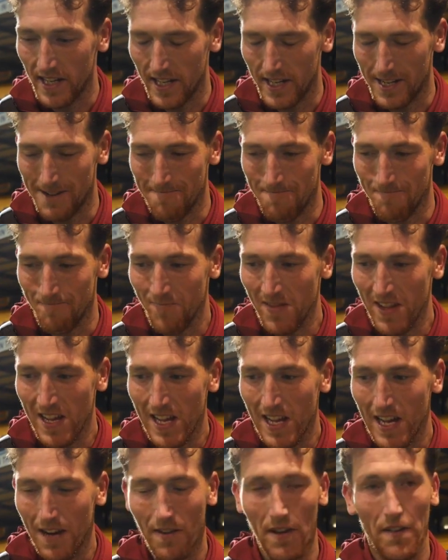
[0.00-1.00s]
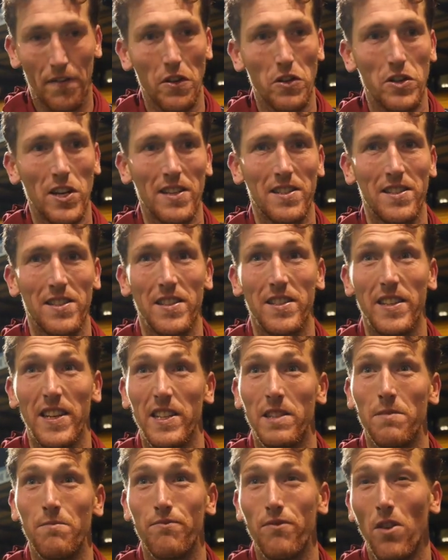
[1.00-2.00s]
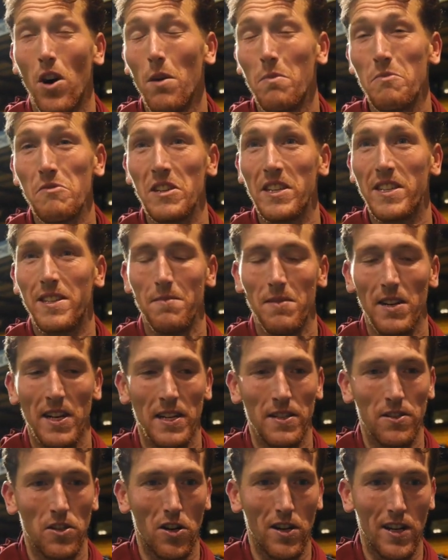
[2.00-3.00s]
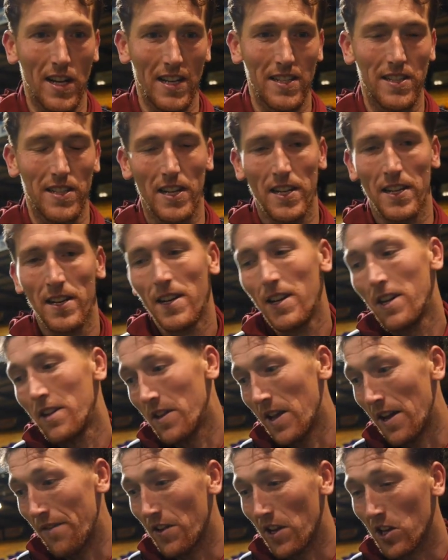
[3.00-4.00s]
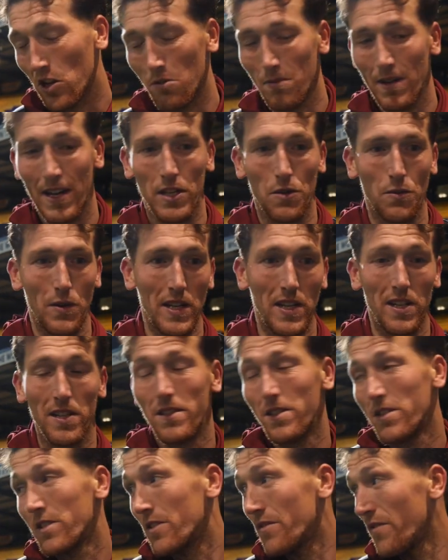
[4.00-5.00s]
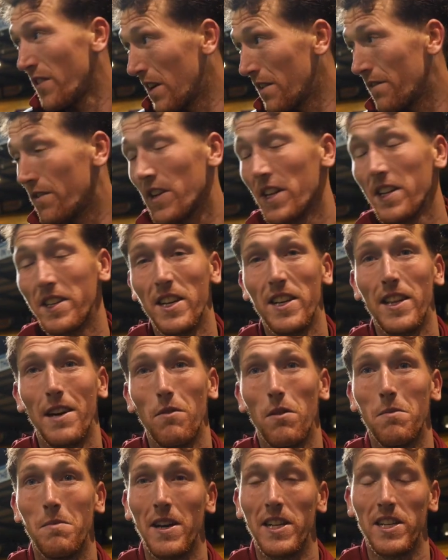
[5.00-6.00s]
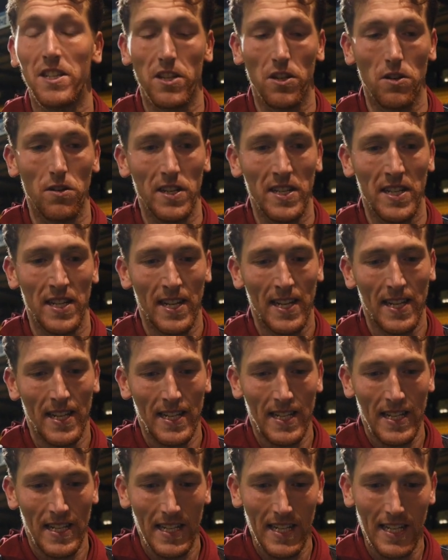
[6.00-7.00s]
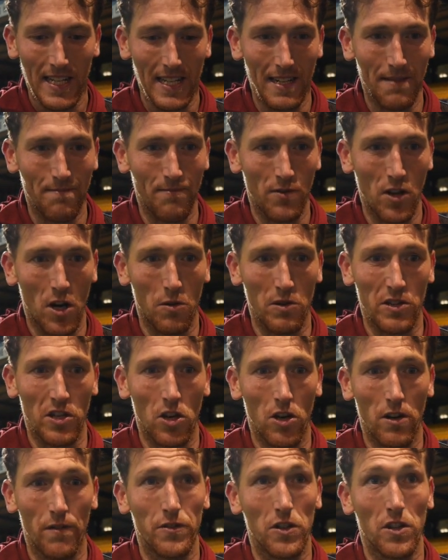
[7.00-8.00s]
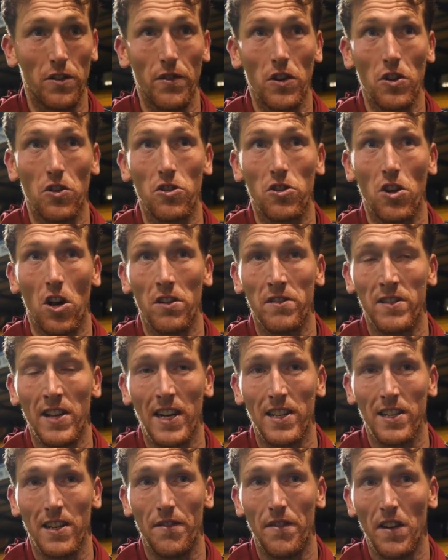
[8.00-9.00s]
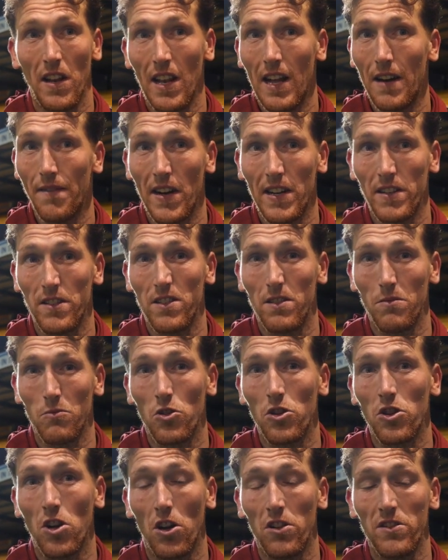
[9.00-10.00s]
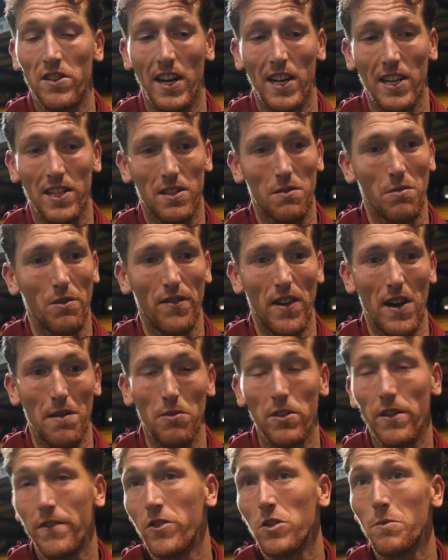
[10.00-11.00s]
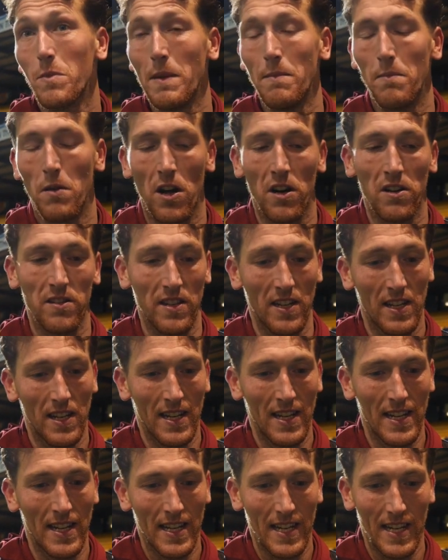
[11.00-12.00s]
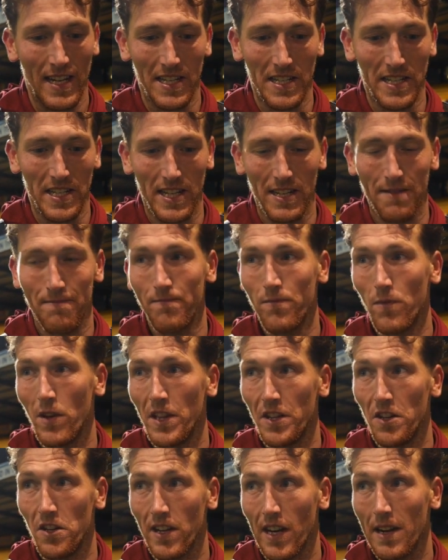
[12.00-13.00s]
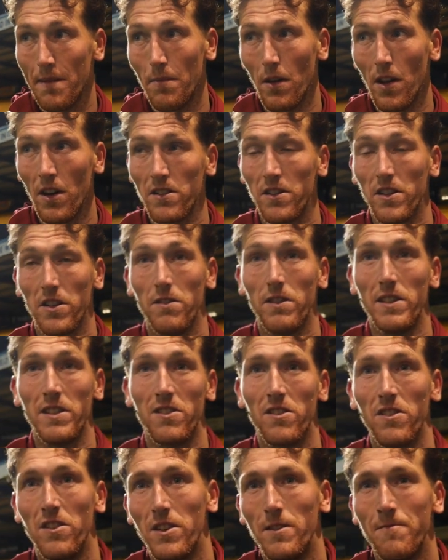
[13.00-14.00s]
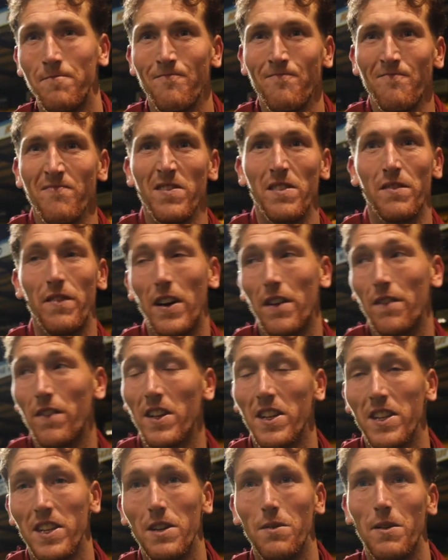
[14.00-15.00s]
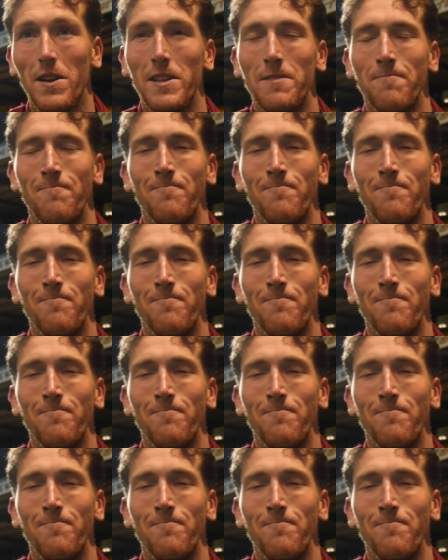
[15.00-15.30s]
I've had a few chances this season, all pretty similar. Doncaster, the FA Cup last week, and just thankfully today that one managed to go in. You always hope for just for a good contact, and I felt like I've had some good contacts, to be fair, but they've just been blocked, and when they don't get blocked, they're going, so thankfully today it went in.